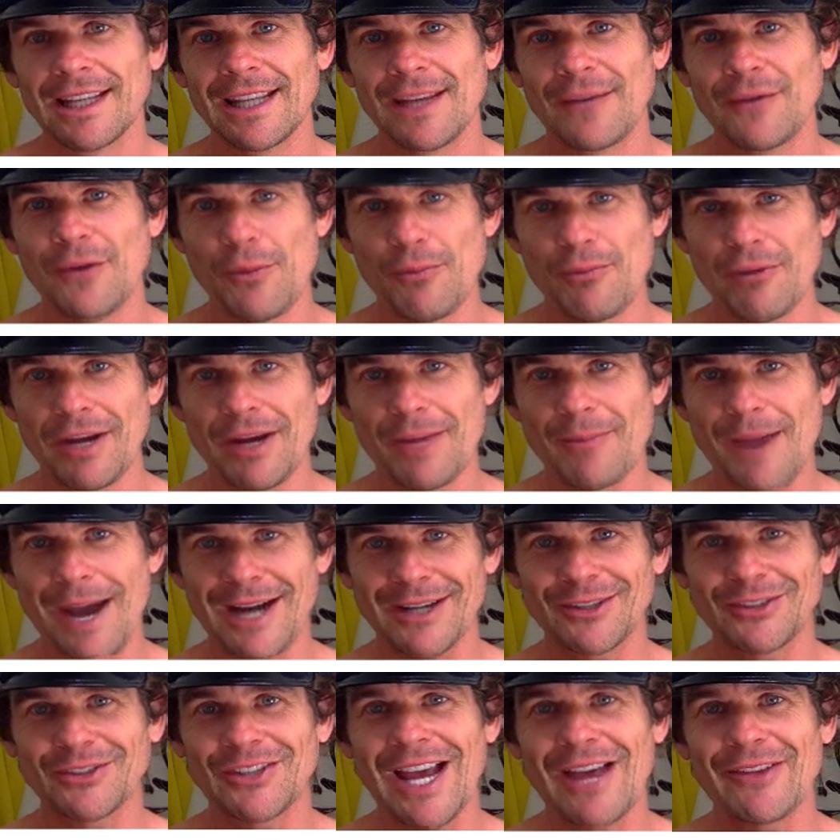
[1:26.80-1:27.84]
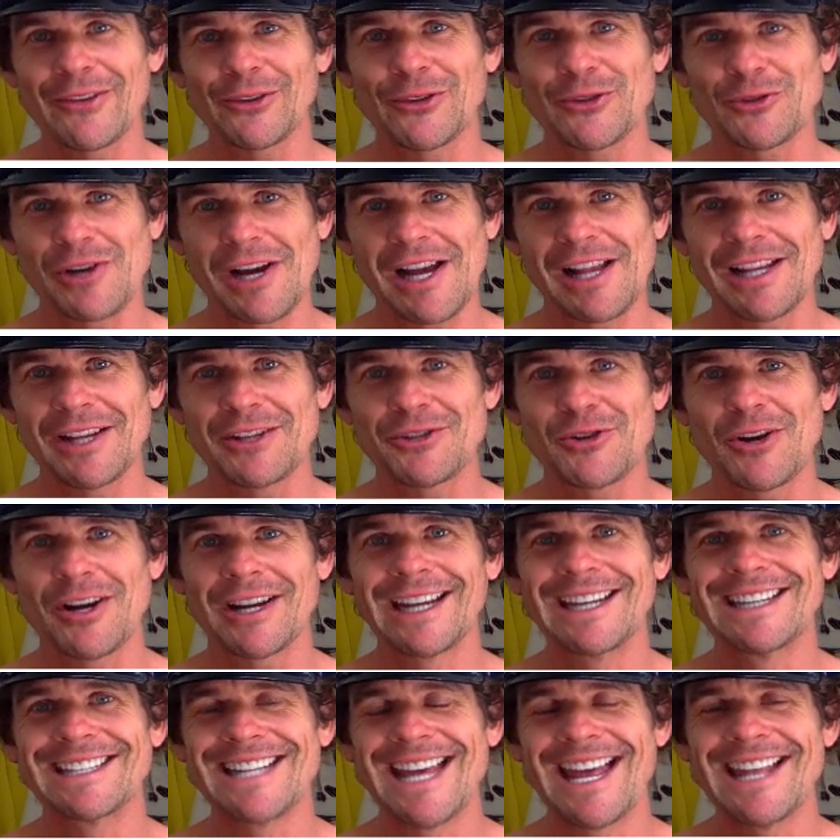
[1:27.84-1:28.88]
If you bring it back to South Australia and try and
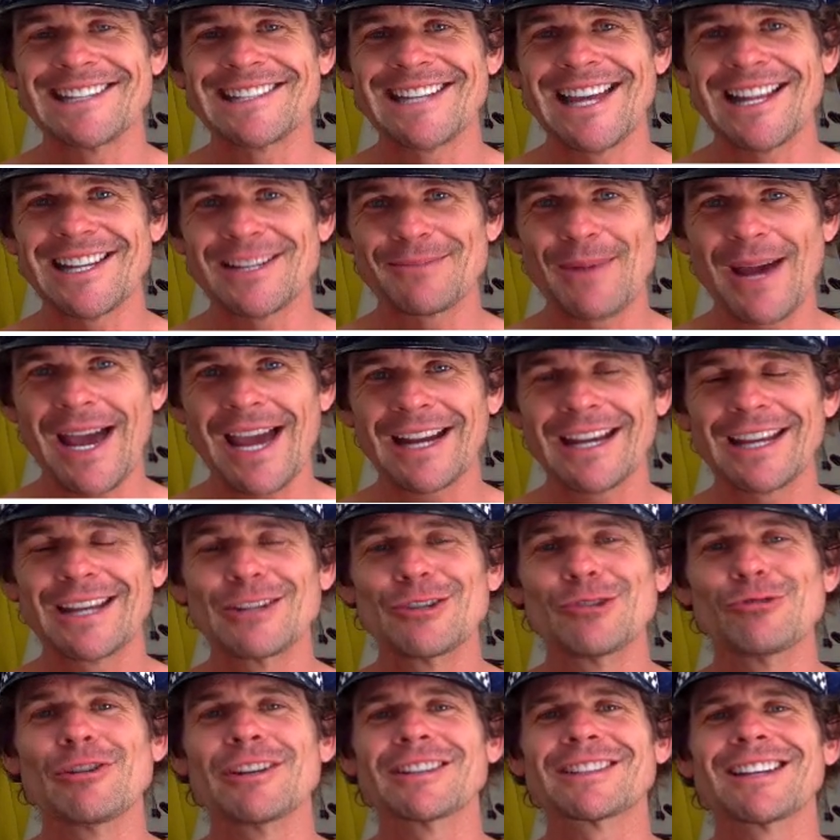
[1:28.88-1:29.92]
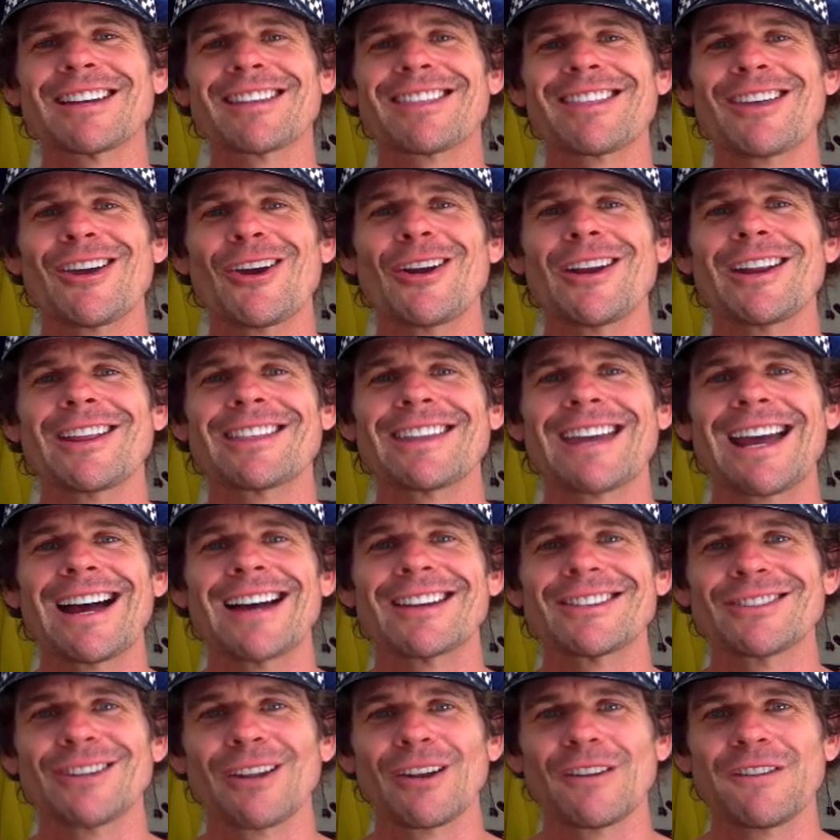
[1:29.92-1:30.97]
get your 10 cents back, you risk a
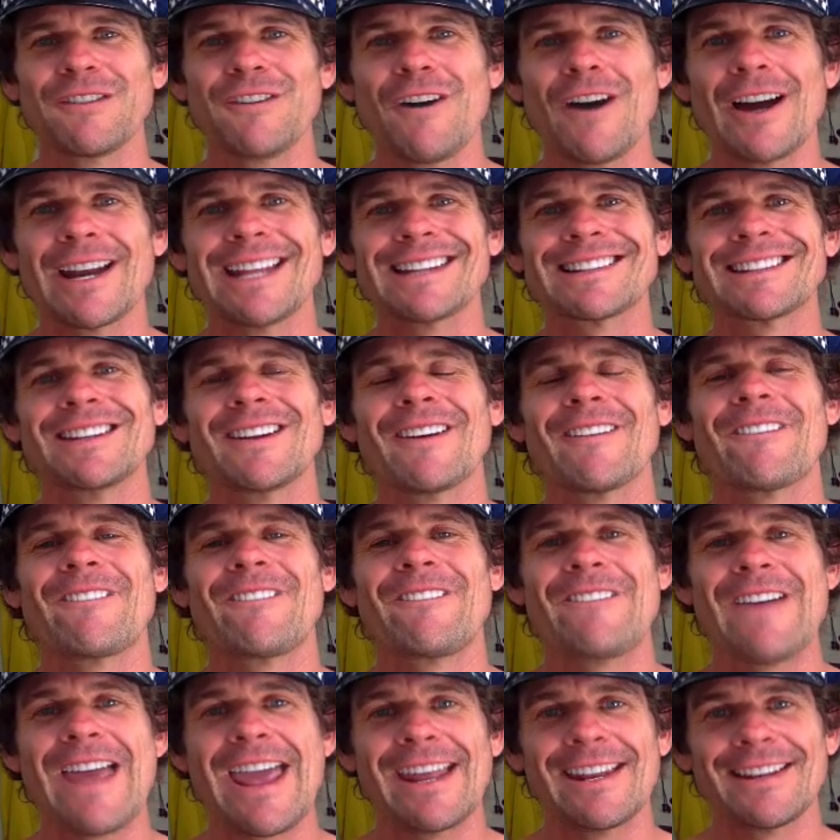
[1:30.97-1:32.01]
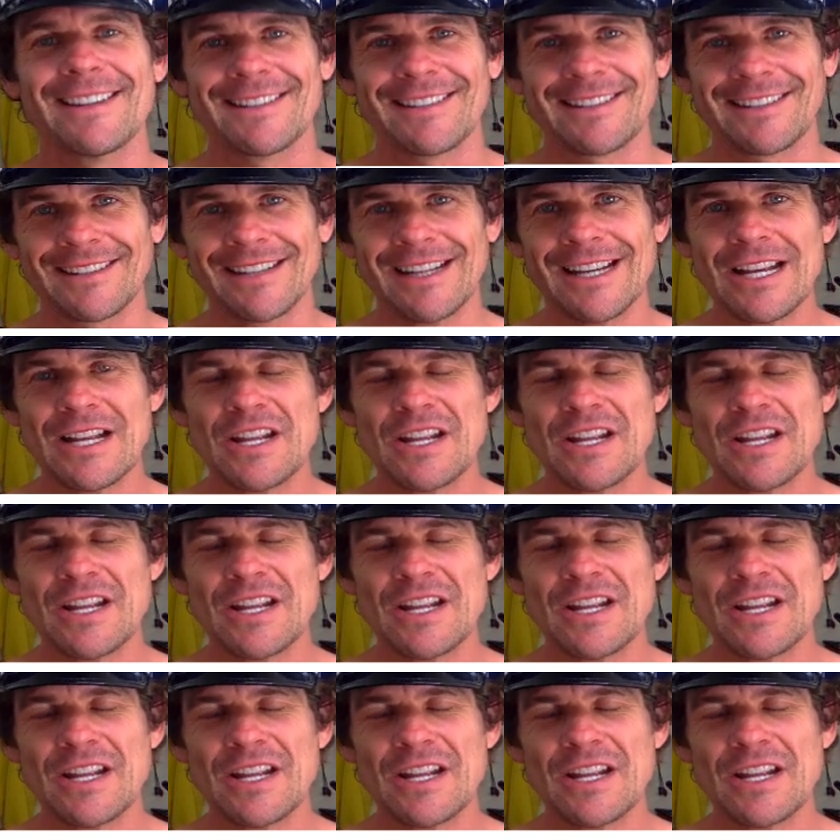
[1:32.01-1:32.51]
$30,000 fine. It's an offence.